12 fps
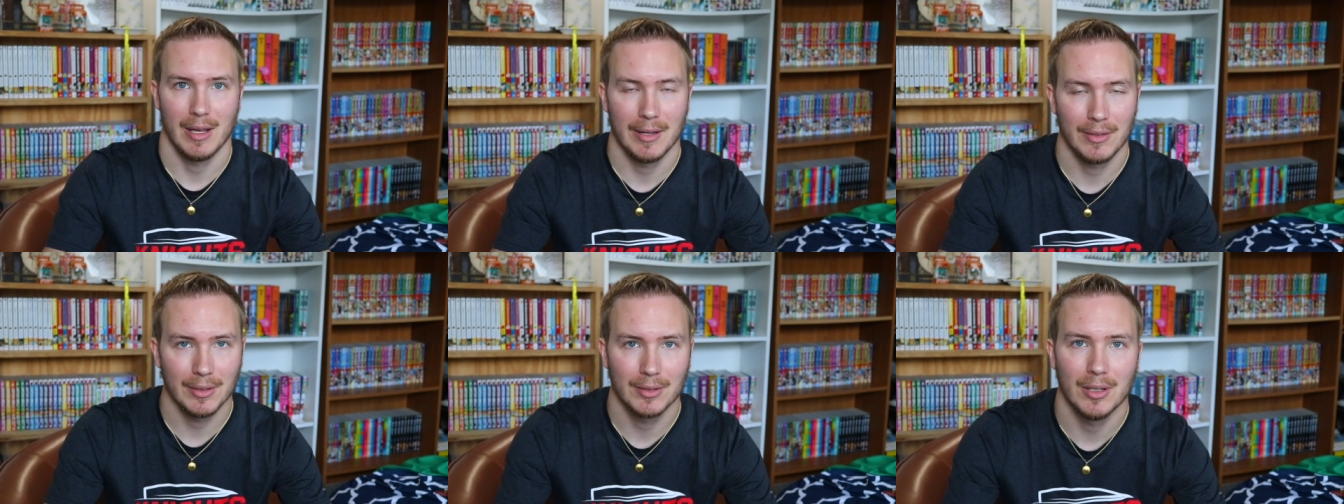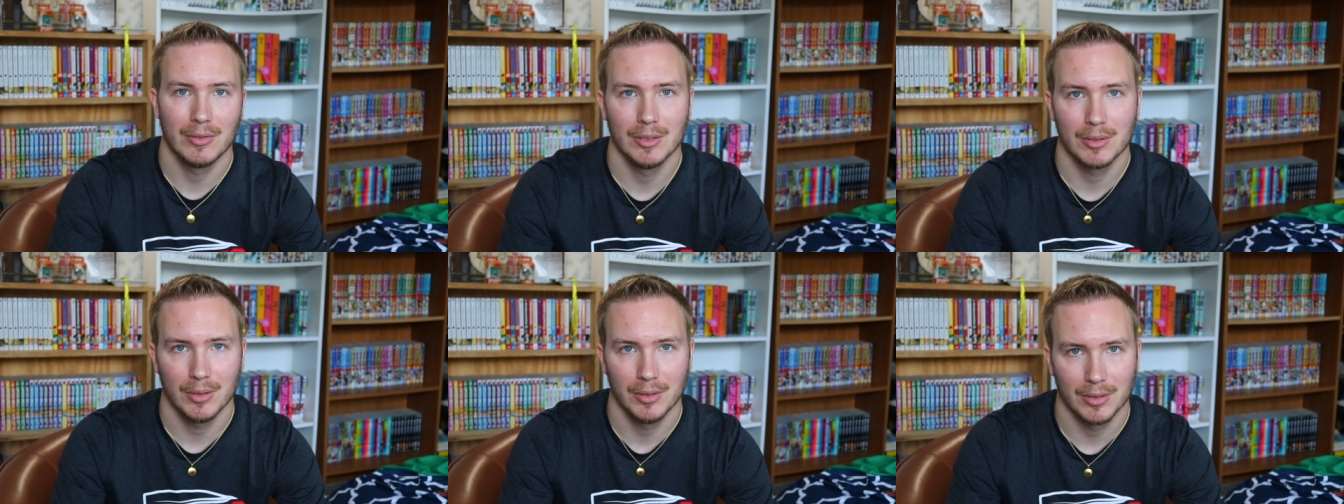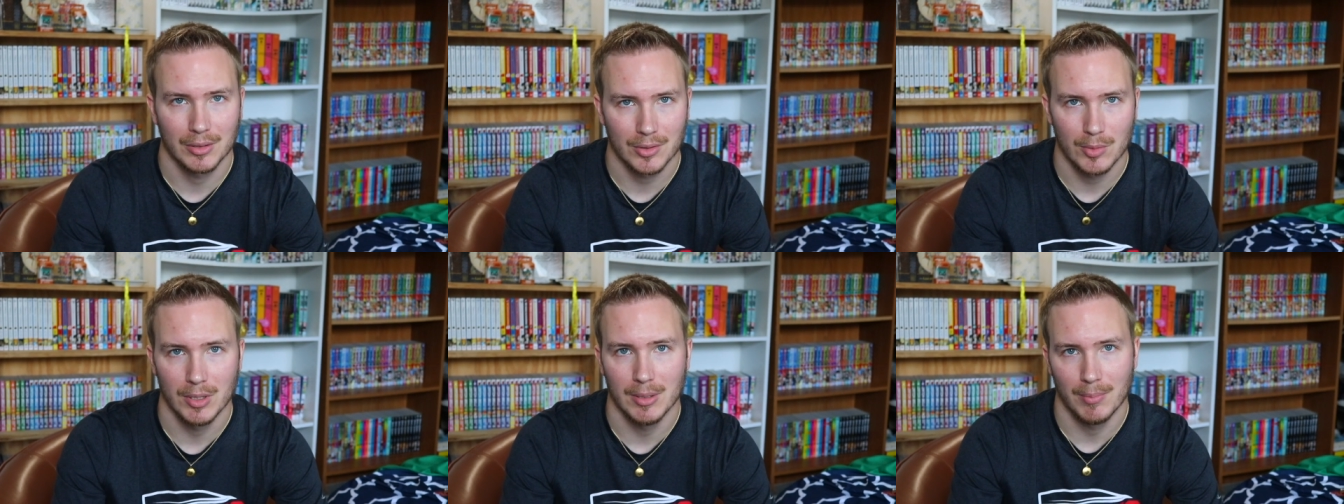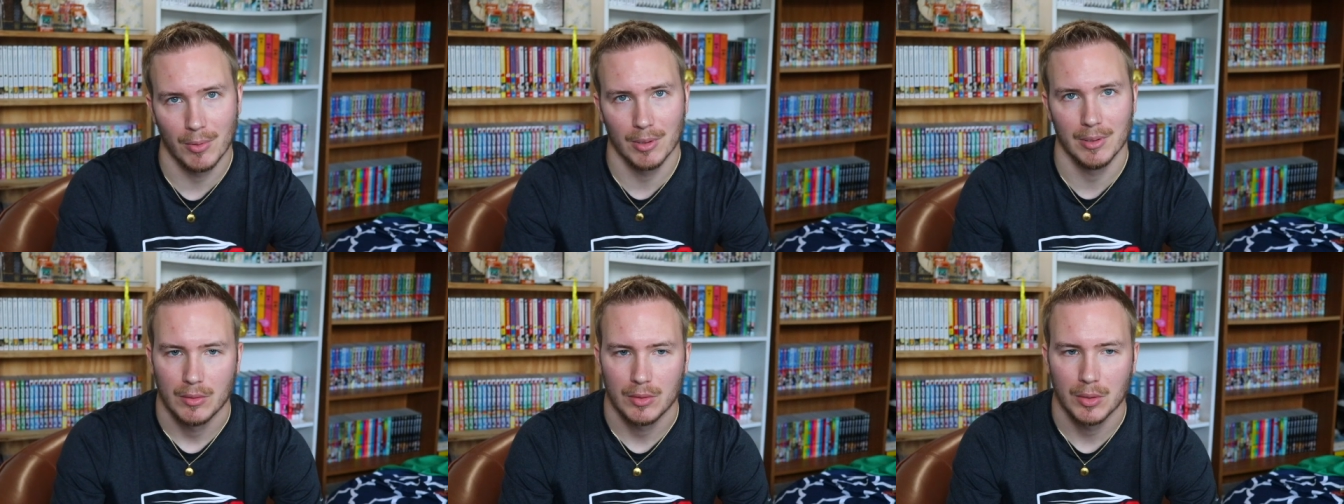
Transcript: I think self-control is extremely important.